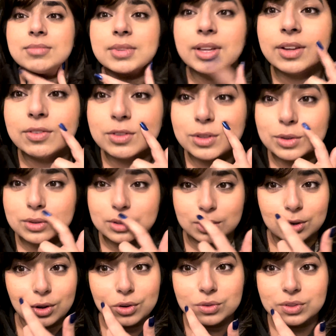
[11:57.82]
even though a
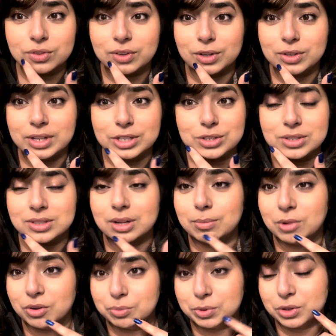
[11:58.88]
lot of the foundation has come
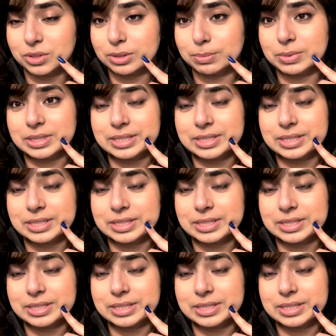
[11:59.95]
off because I've been